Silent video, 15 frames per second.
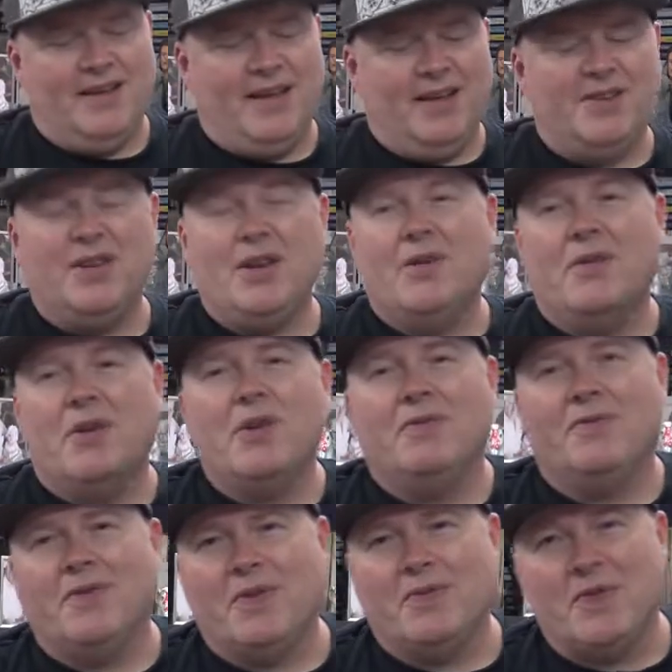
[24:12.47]
As you know,
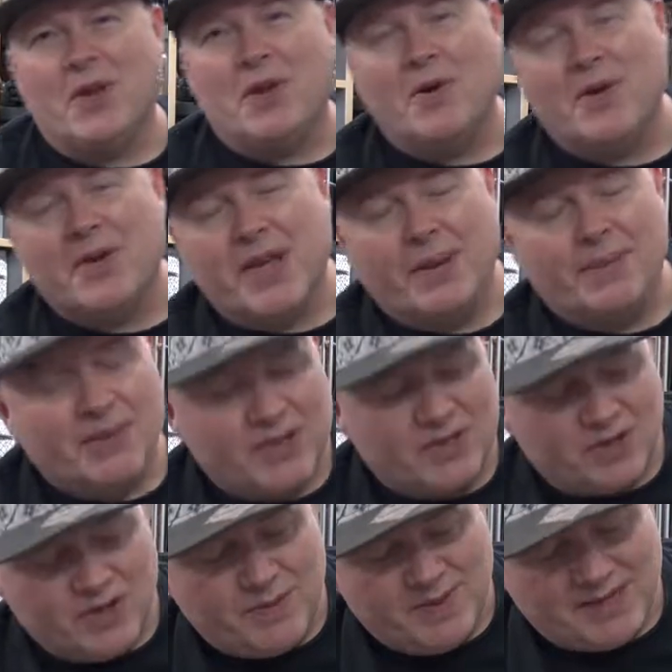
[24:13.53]
the cotton games are
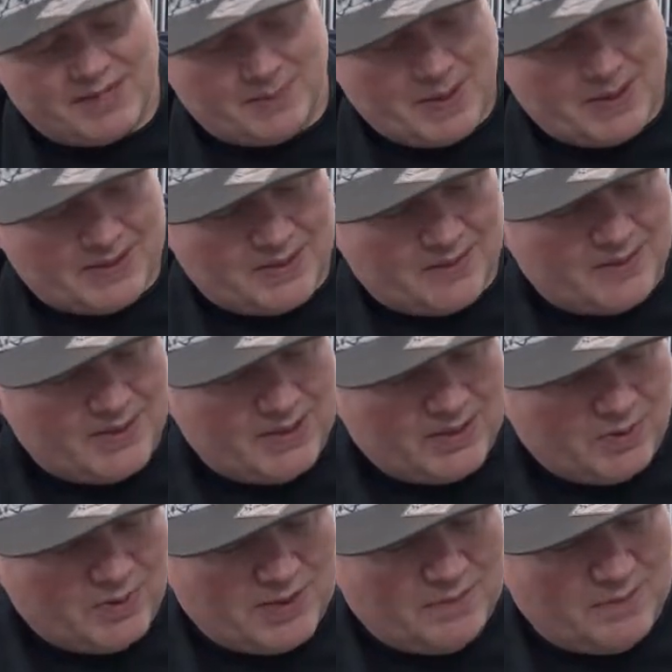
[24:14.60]
extremely expensive, and
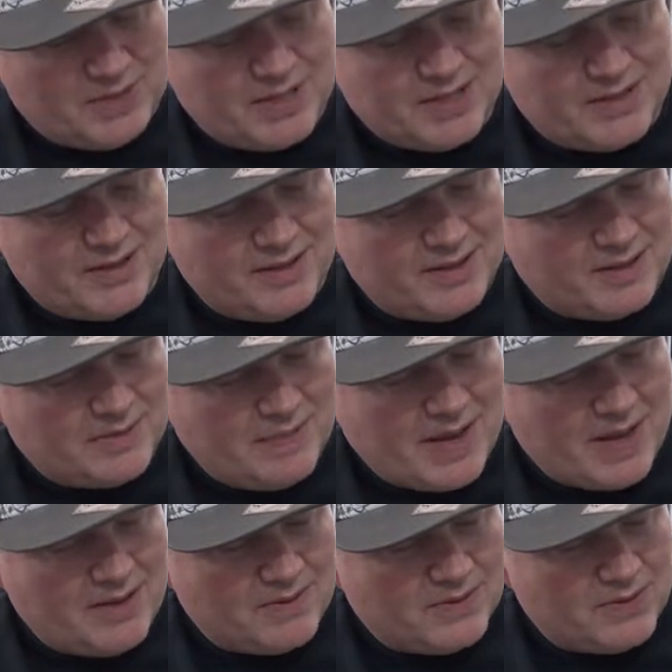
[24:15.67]
this one in particular is
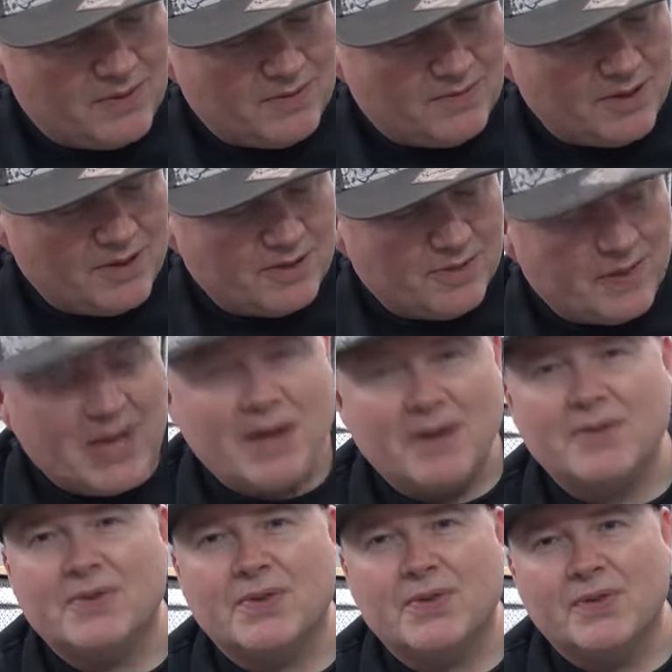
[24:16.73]
about £200 or
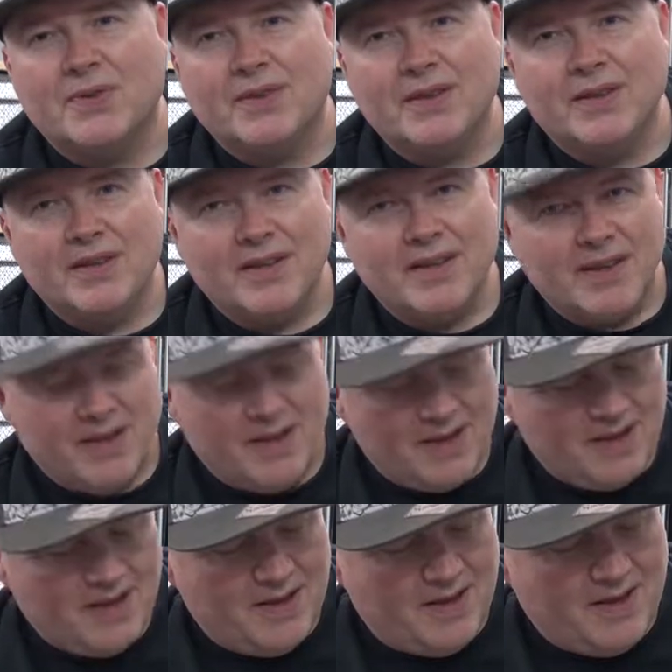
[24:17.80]
£300 on
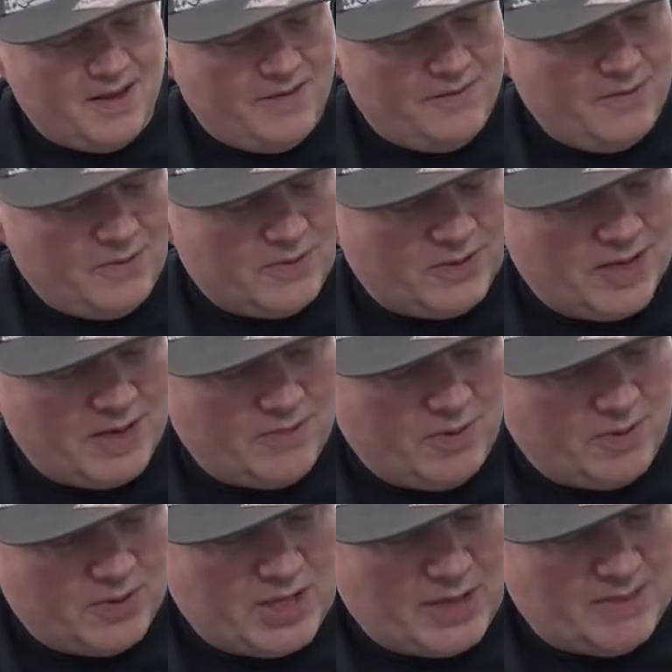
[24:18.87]
if you were to get a
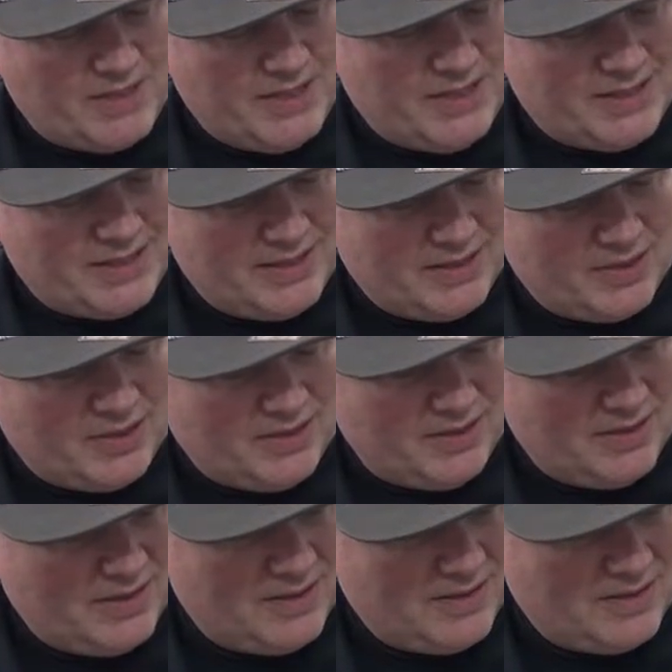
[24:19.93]
proper Japanese
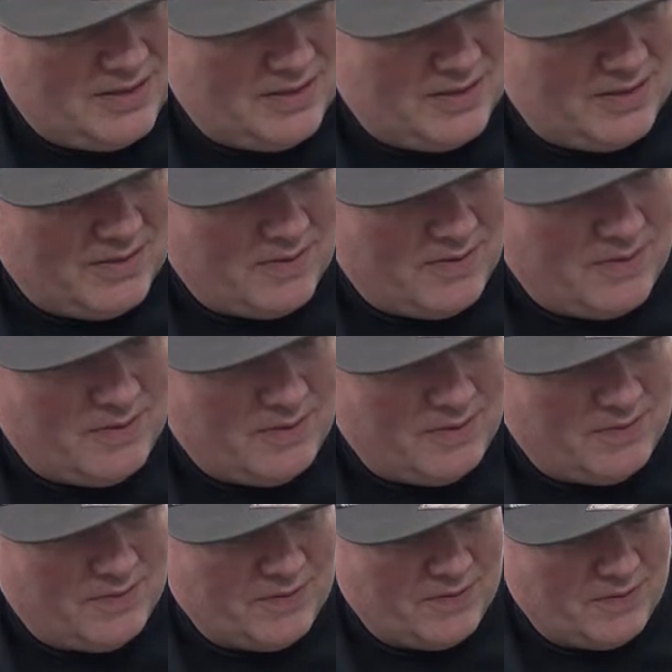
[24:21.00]
edition.
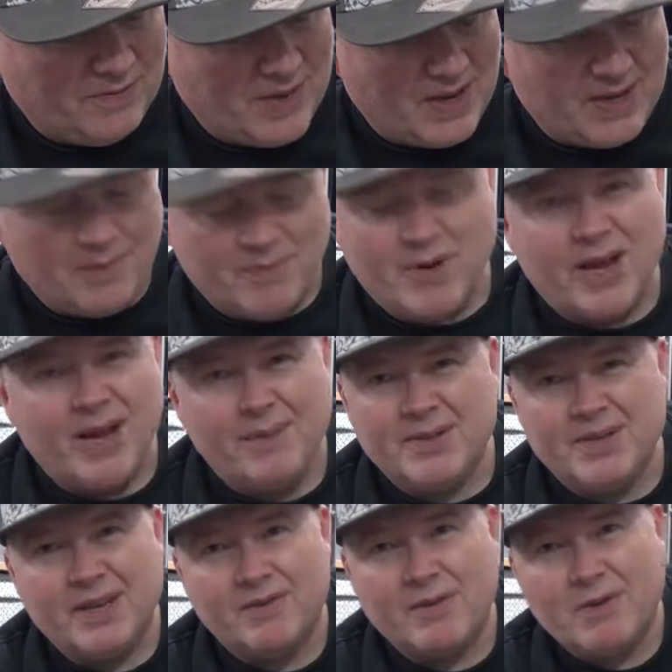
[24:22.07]
But I'm quite happy
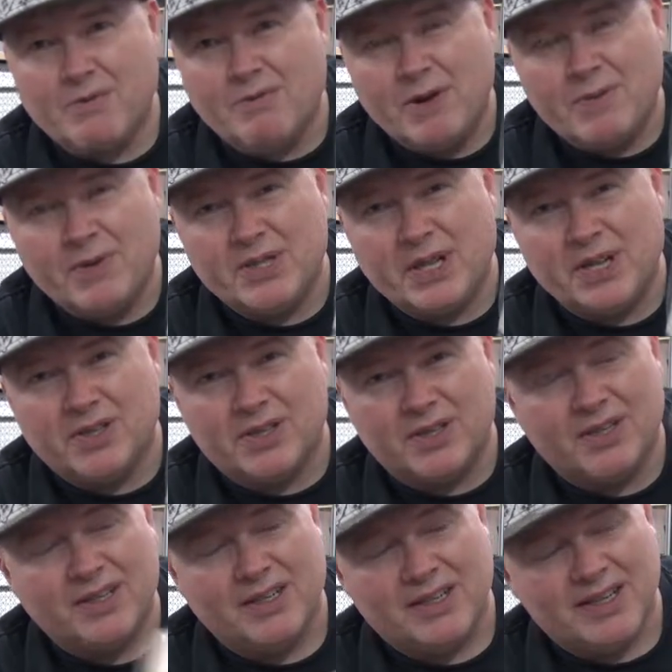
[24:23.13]
to have a
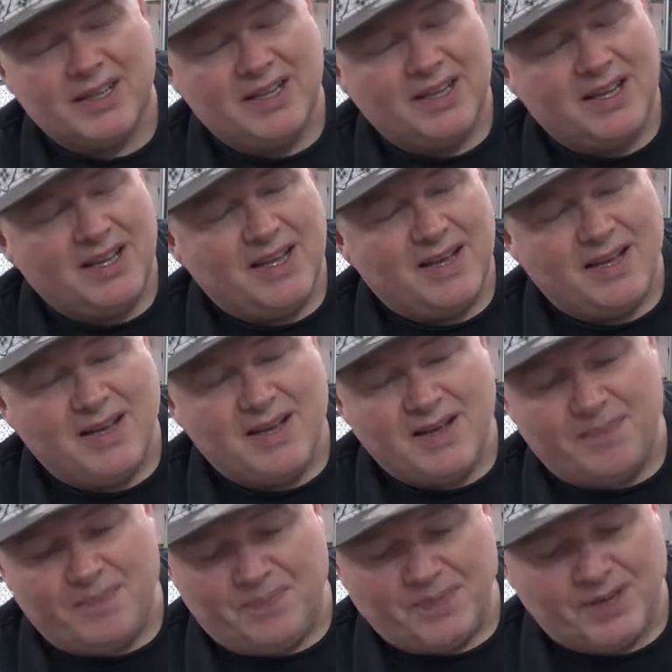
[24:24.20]
reproduction.
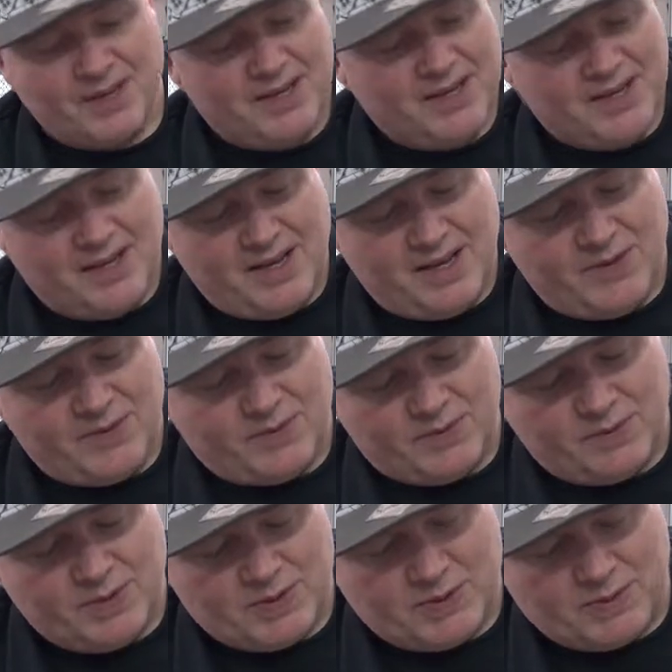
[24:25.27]
There's
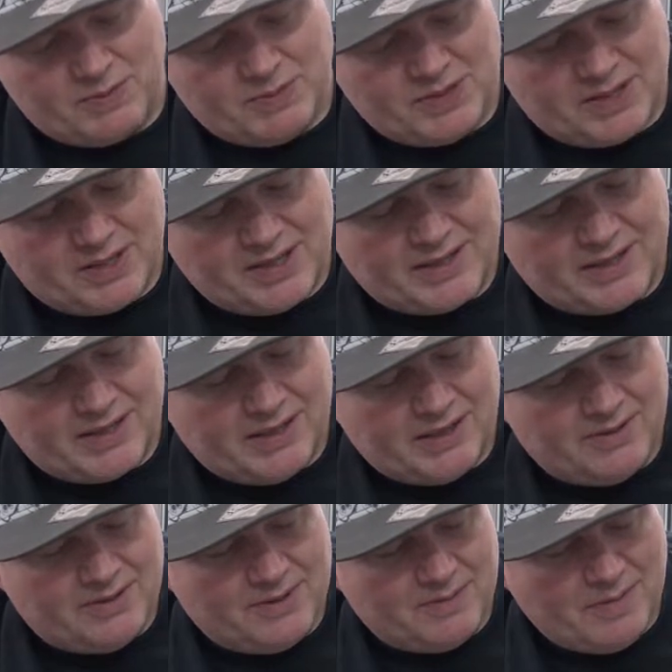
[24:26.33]
from a particular
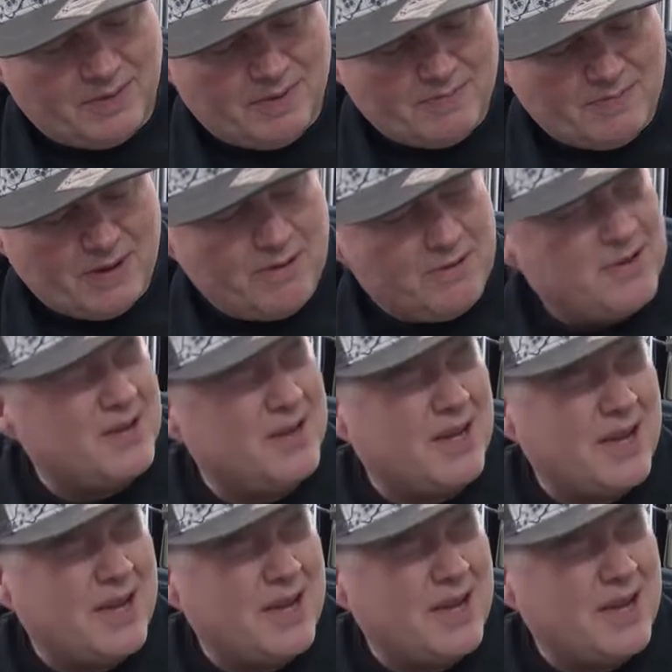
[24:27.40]
seller in America, I